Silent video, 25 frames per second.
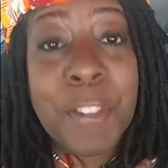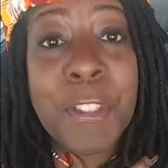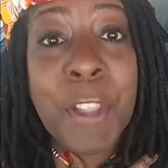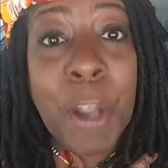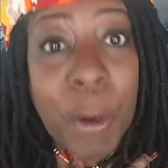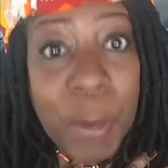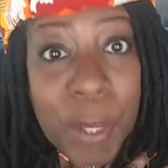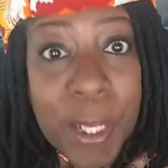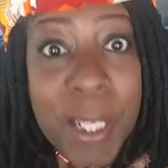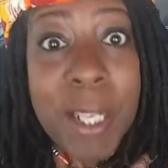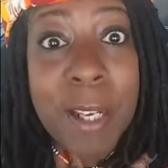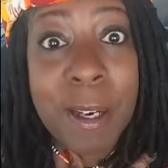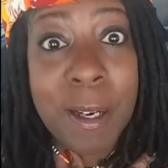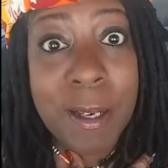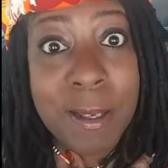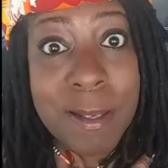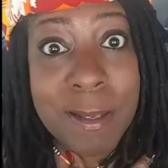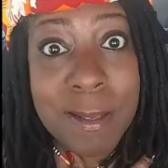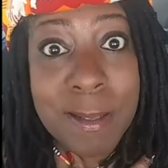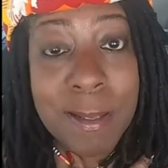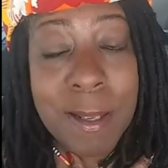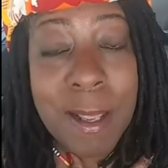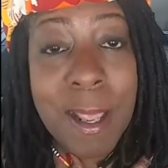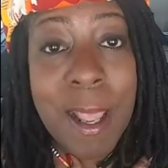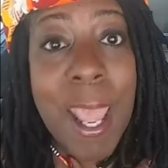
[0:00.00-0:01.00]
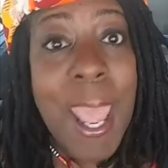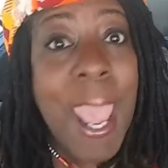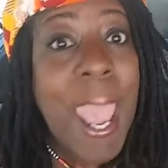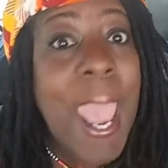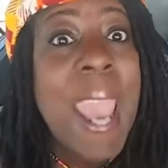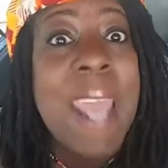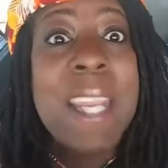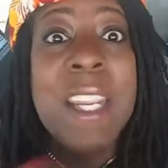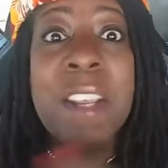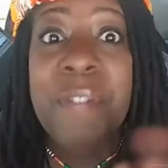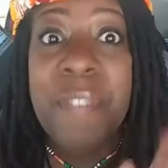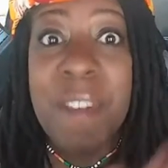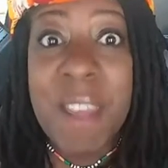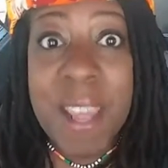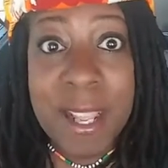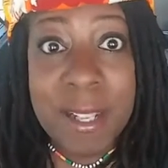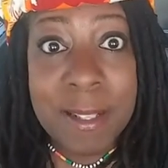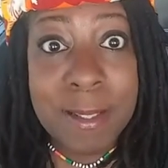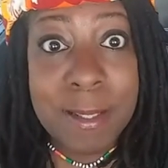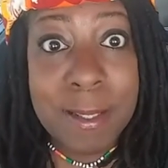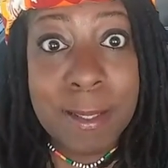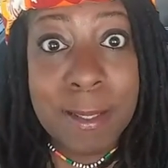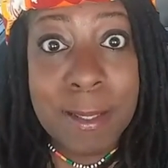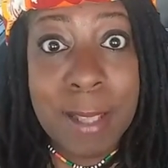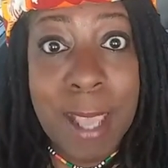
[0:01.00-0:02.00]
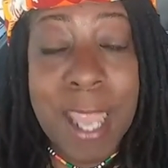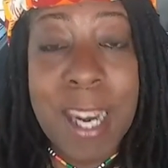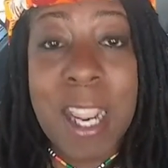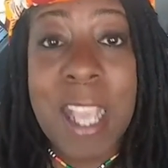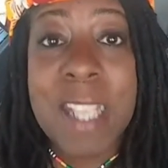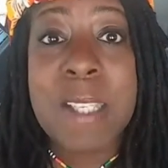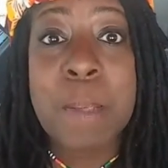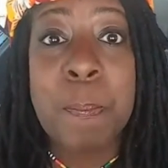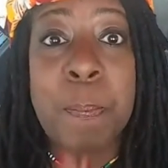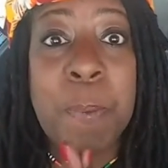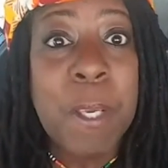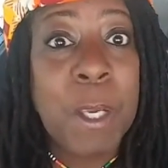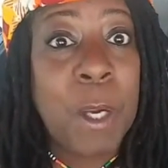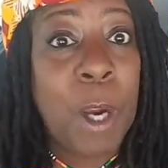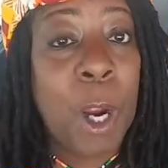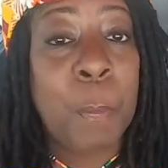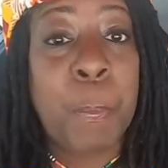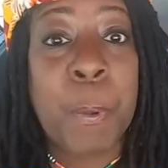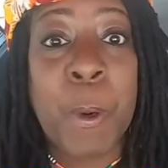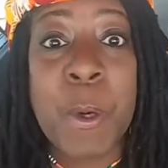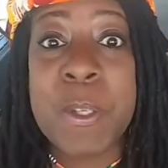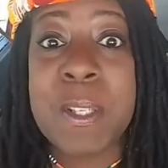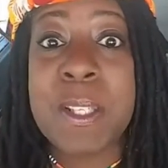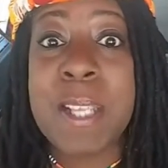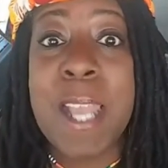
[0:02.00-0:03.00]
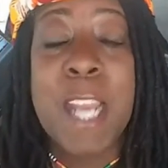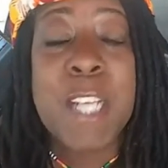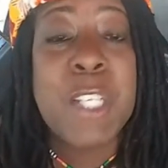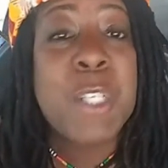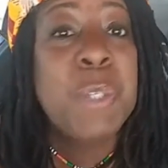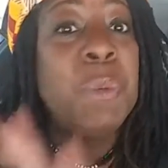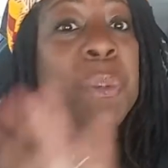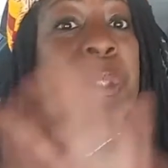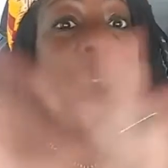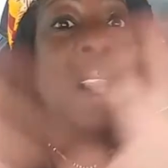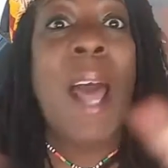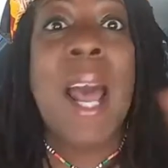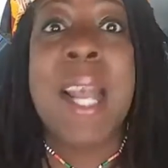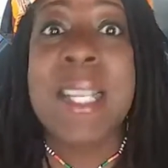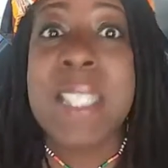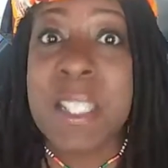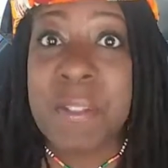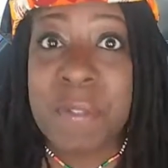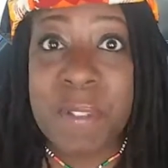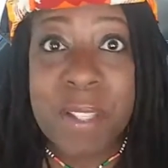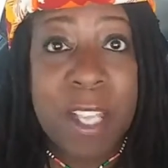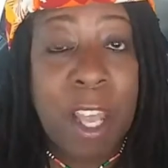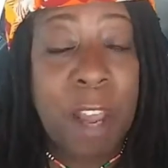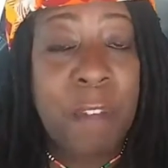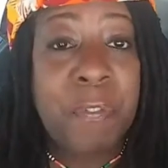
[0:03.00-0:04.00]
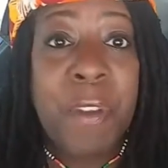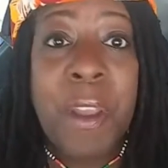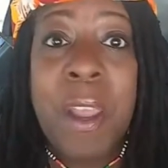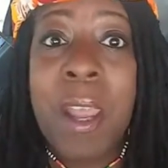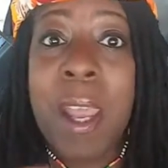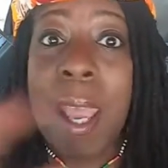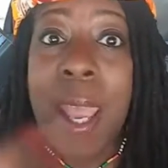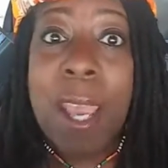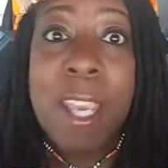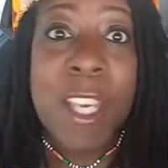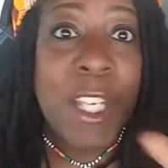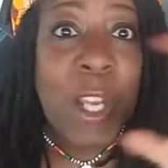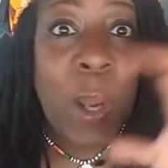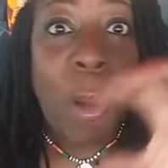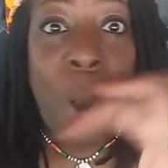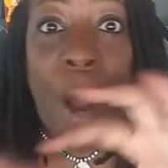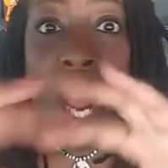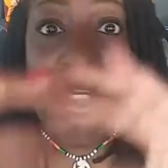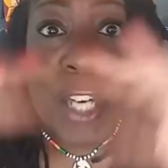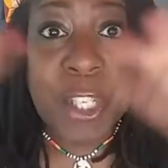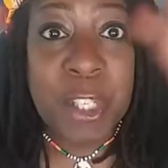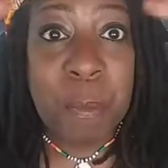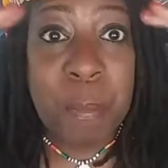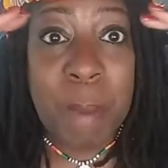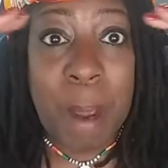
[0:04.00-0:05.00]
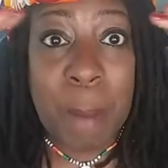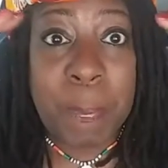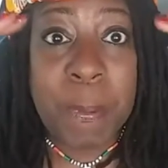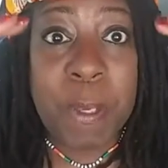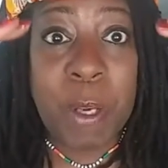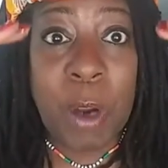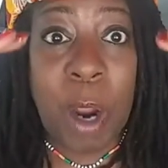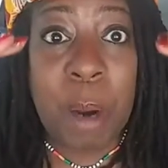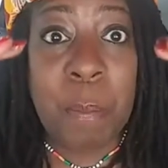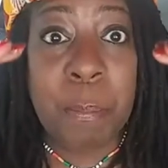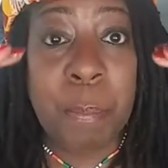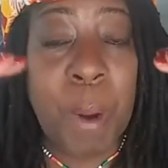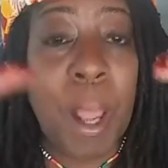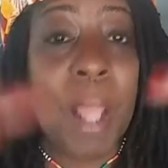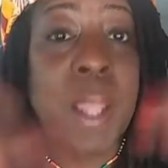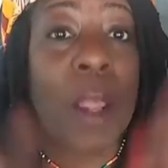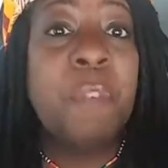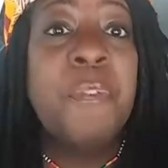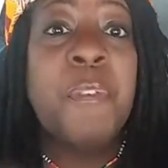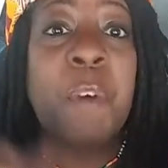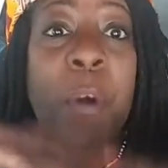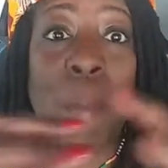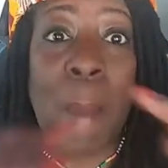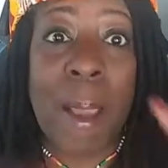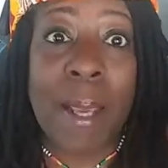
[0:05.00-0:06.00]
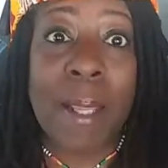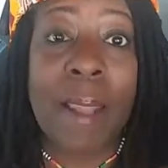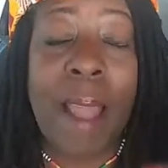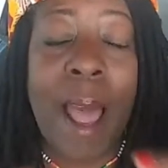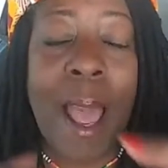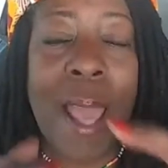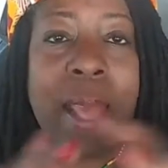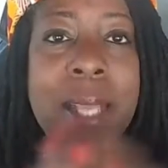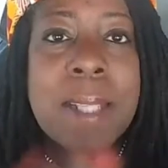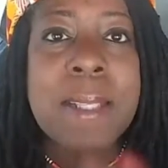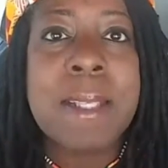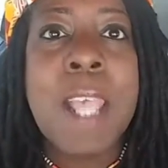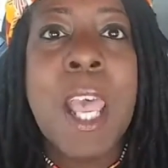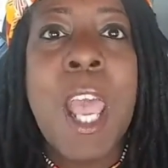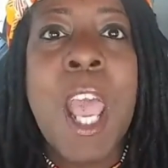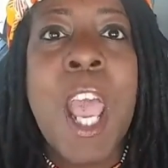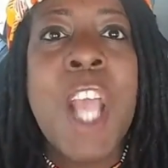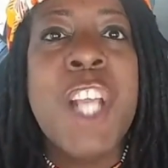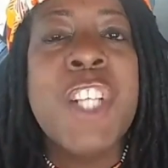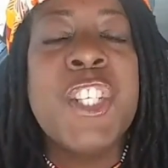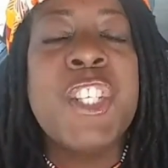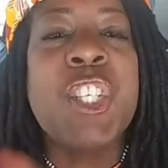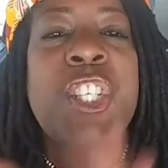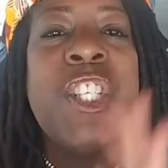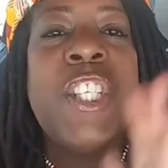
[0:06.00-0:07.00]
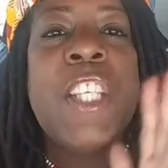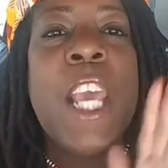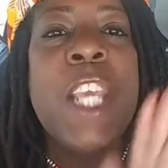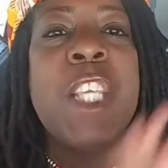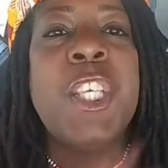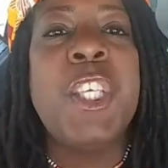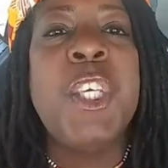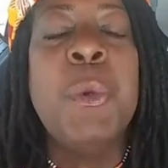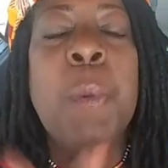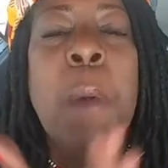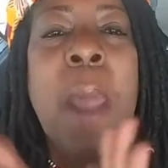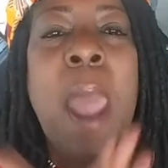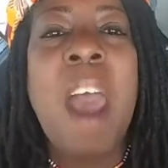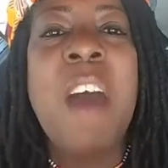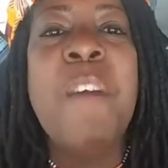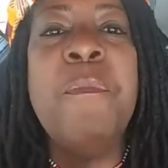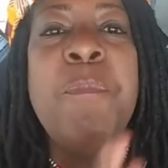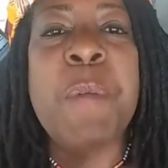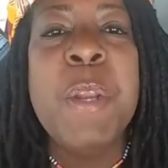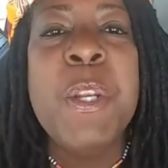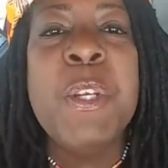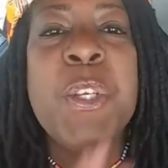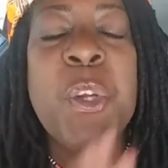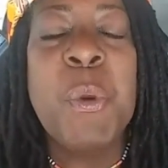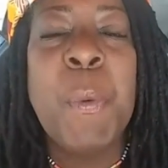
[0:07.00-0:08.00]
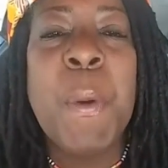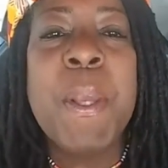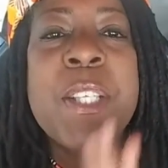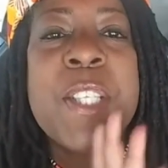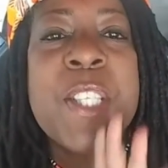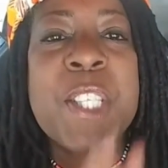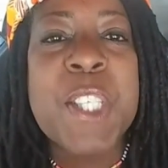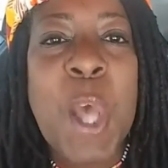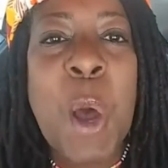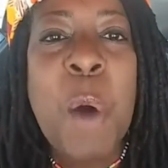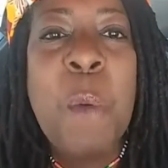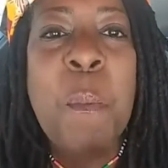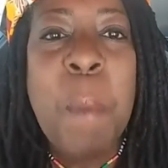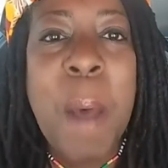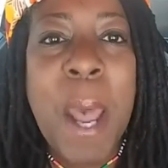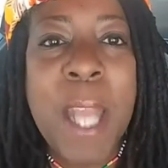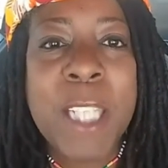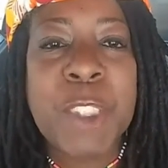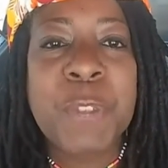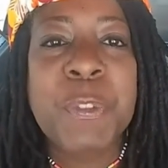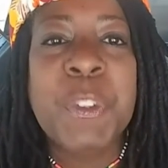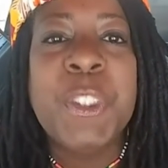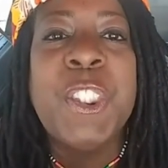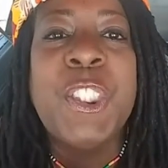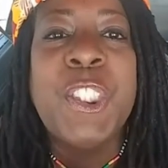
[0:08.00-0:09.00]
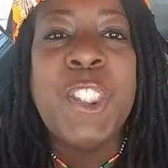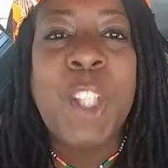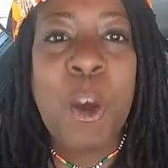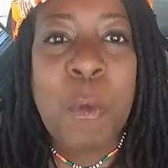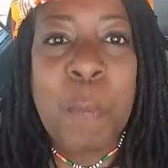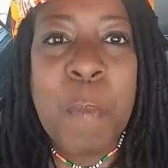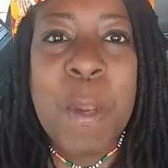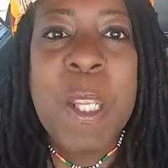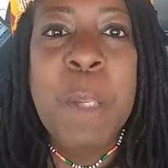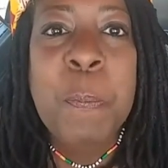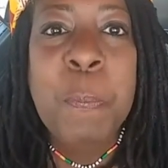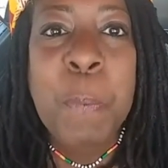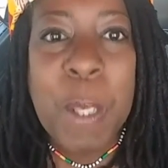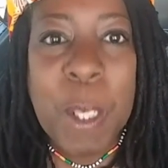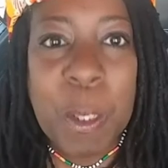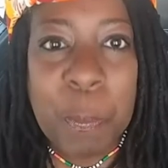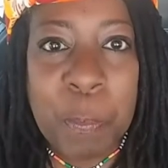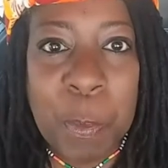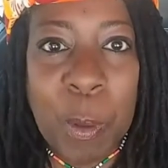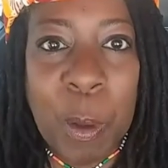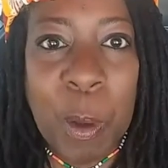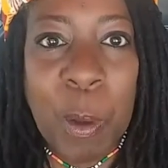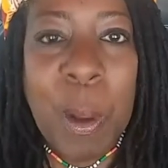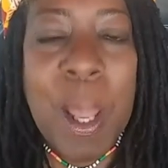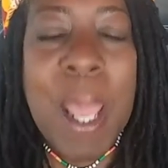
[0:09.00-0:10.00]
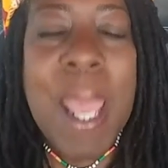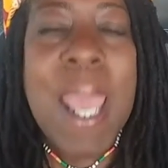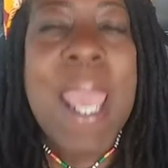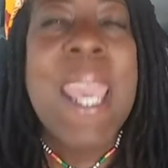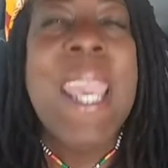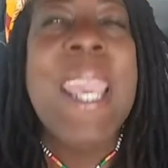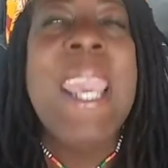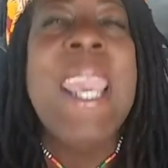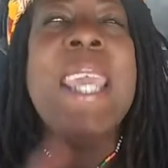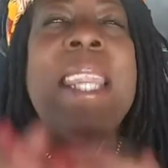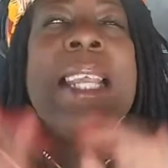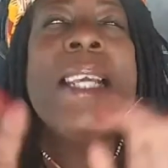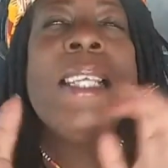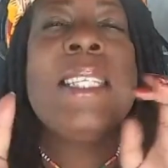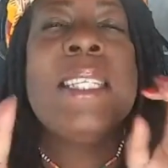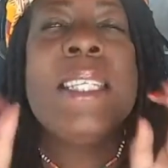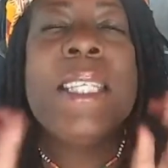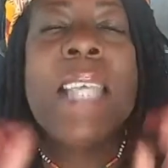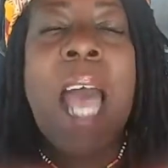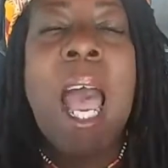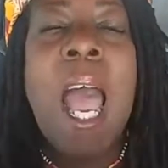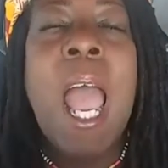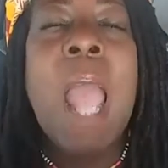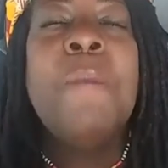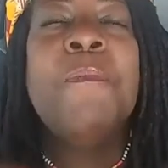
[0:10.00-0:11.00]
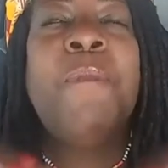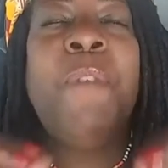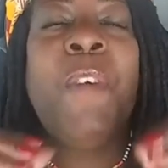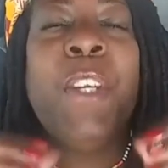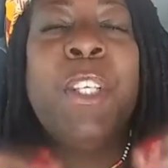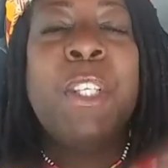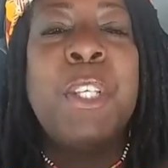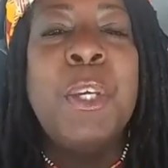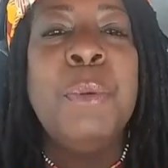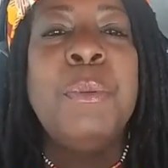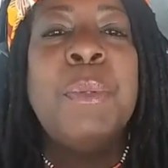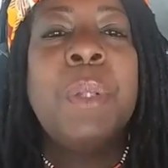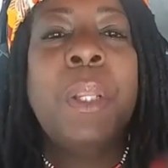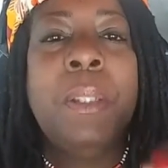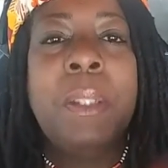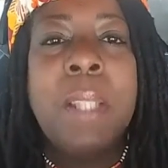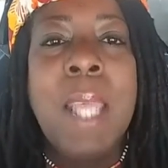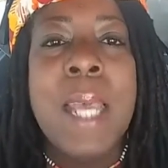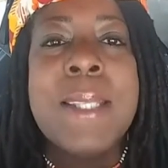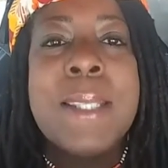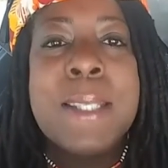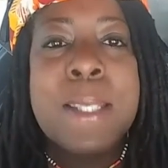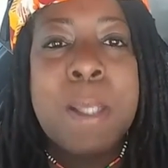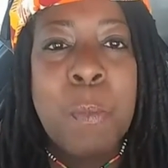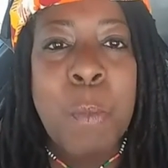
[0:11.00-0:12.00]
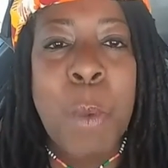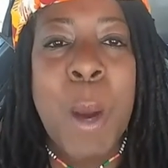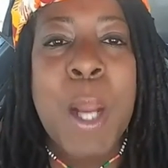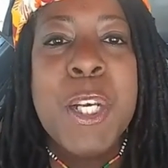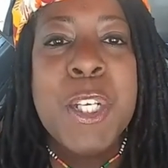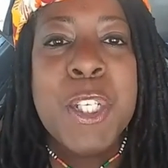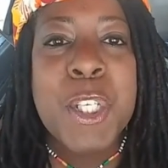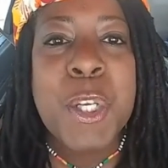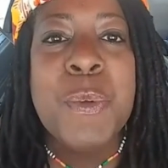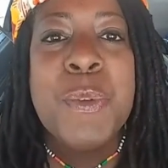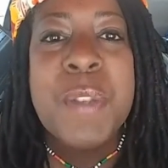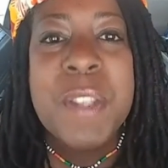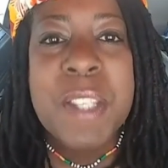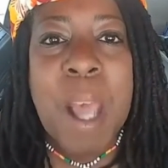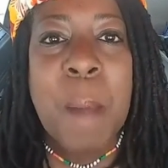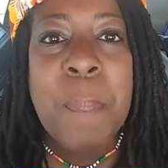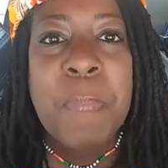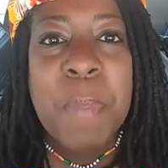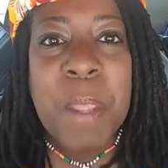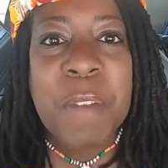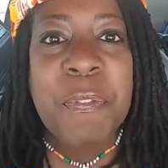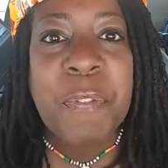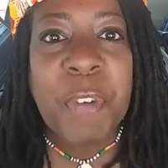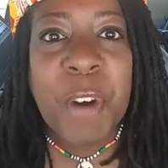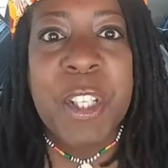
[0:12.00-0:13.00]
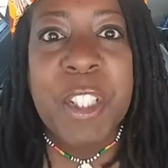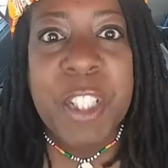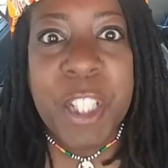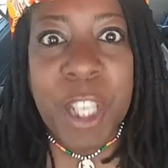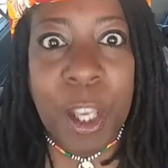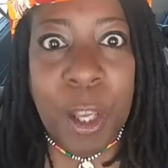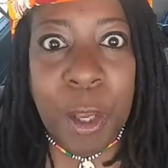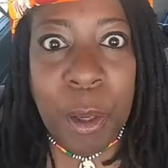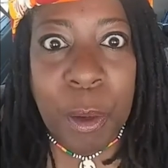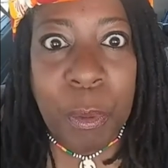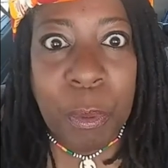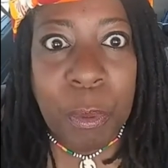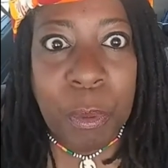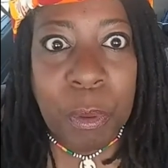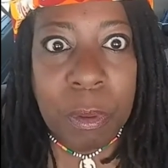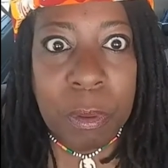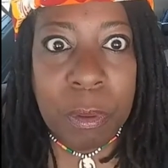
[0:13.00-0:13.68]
30 years and events. And as a PR person, I do lots of stuff, under my PR umbrella for my clients. She said, you have been doing so much for so many people. It is time for you to let someone do something for you.